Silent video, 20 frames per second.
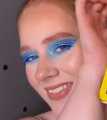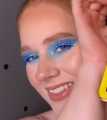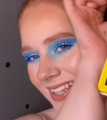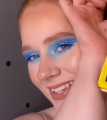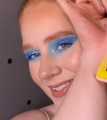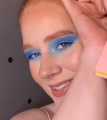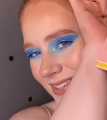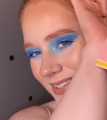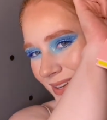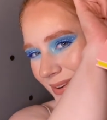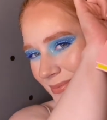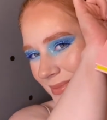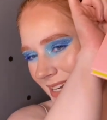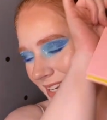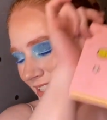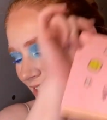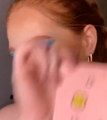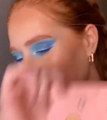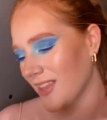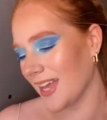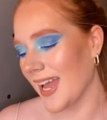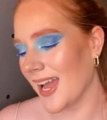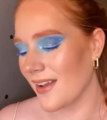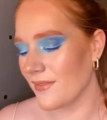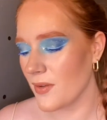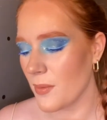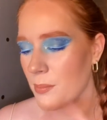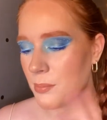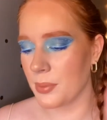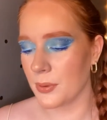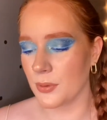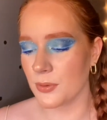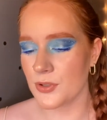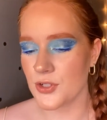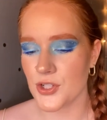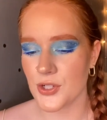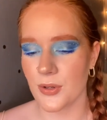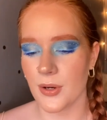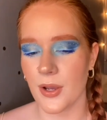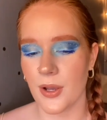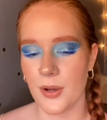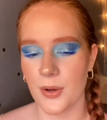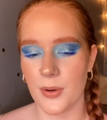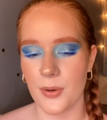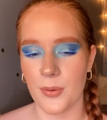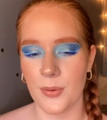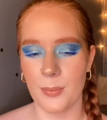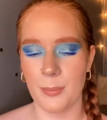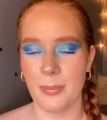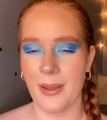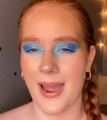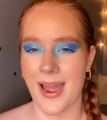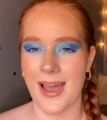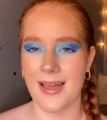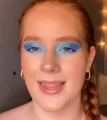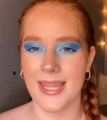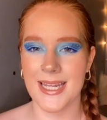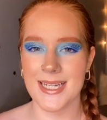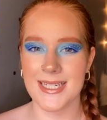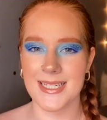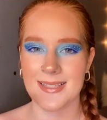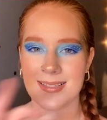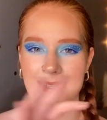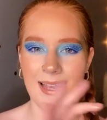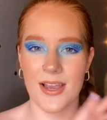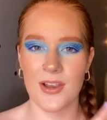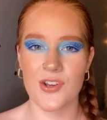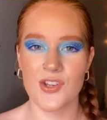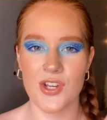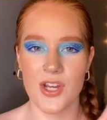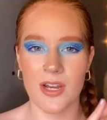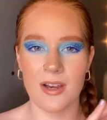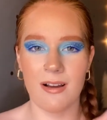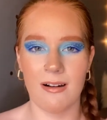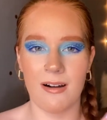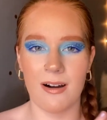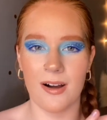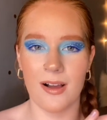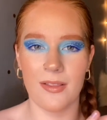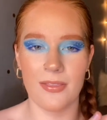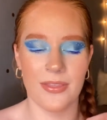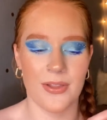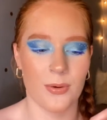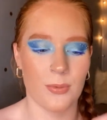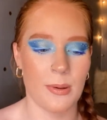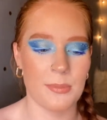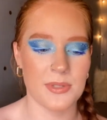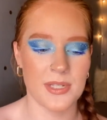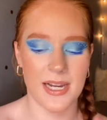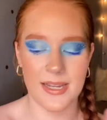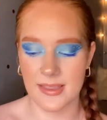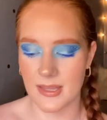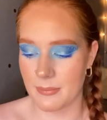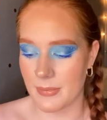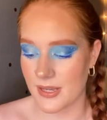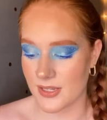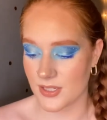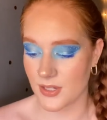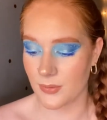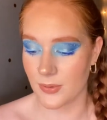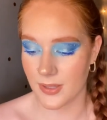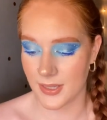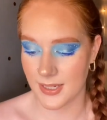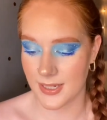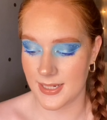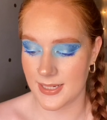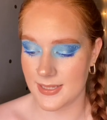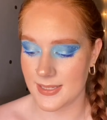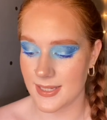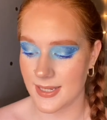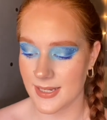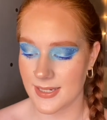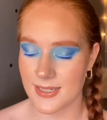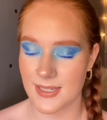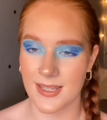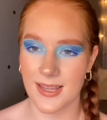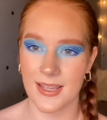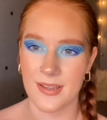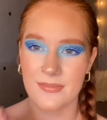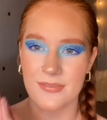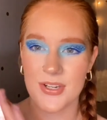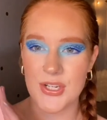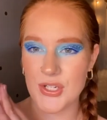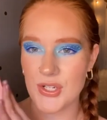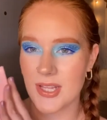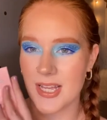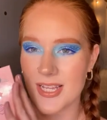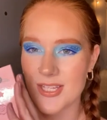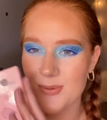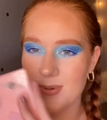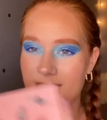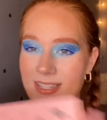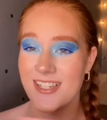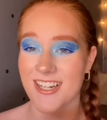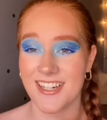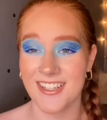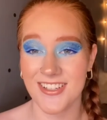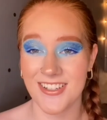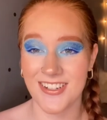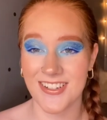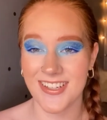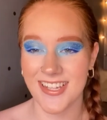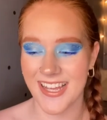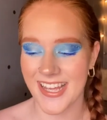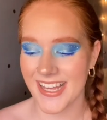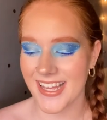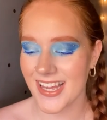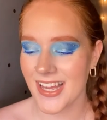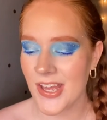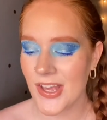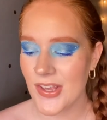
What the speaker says: these so much. They have a build your own palette section on their website that makes it really easy to like visualize what it's gonna look like.